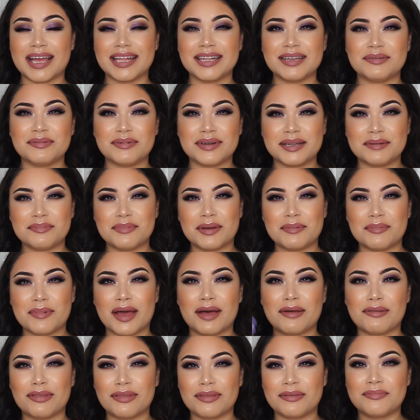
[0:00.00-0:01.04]
No one in my
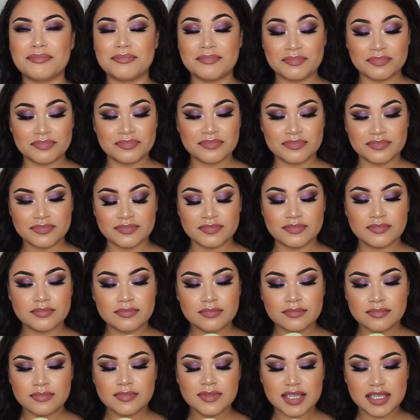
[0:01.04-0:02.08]
mouth.
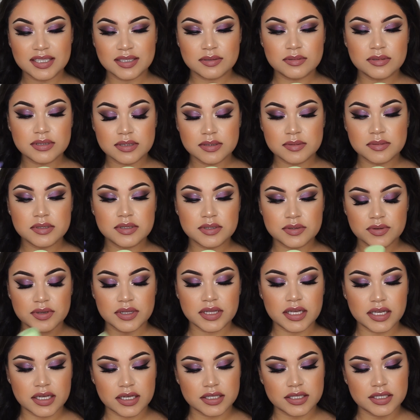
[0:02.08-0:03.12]
This one smells
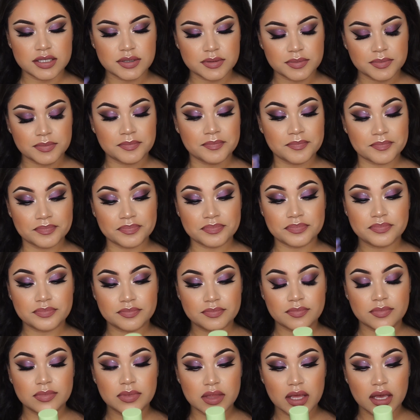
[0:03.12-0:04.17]
really good too.
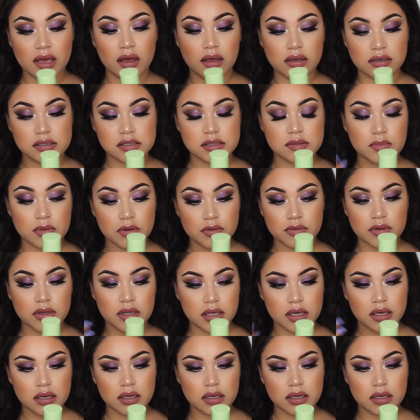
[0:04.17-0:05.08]
They all smell really